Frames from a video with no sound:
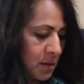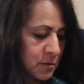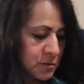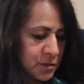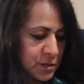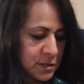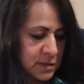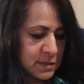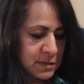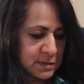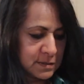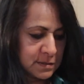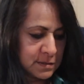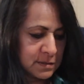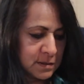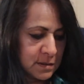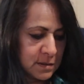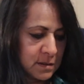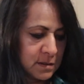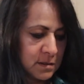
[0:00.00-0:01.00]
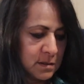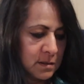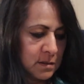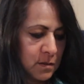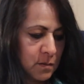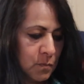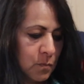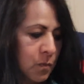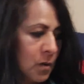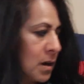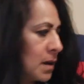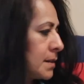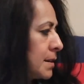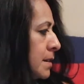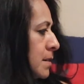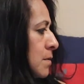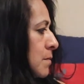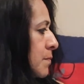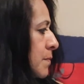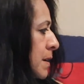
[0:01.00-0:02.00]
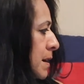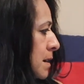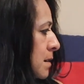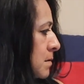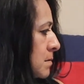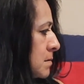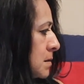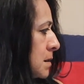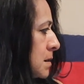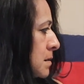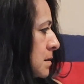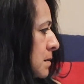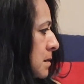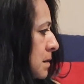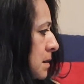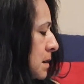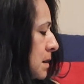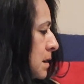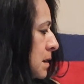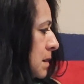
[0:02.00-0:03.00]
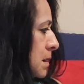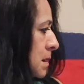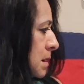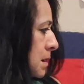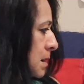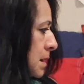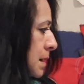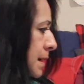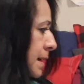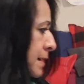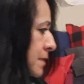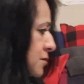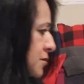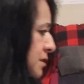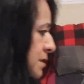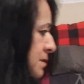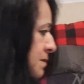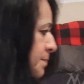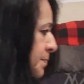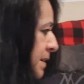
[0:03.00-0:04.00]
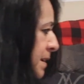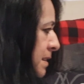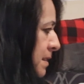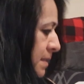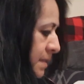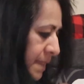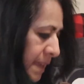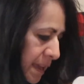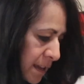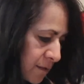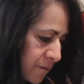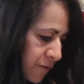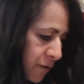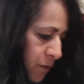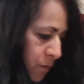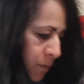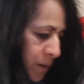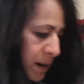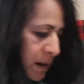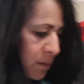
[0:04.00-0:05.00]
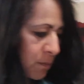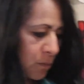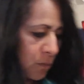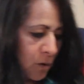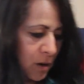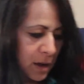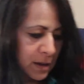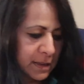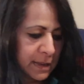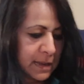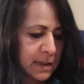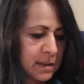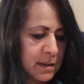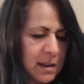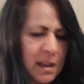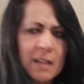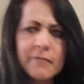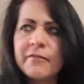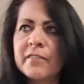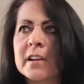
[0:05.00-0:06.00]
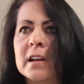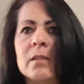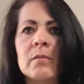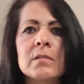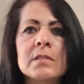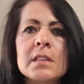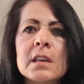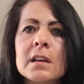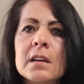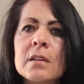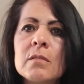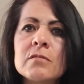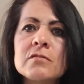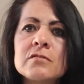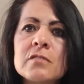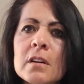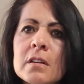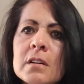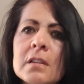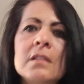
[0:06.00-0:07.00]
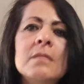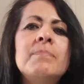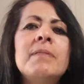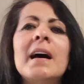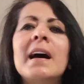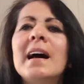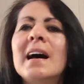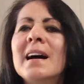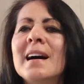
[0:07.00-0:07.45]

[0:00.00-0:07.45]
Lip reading: just walking around and just being thankful when I'm walking. I forgot what the heck I was talking about.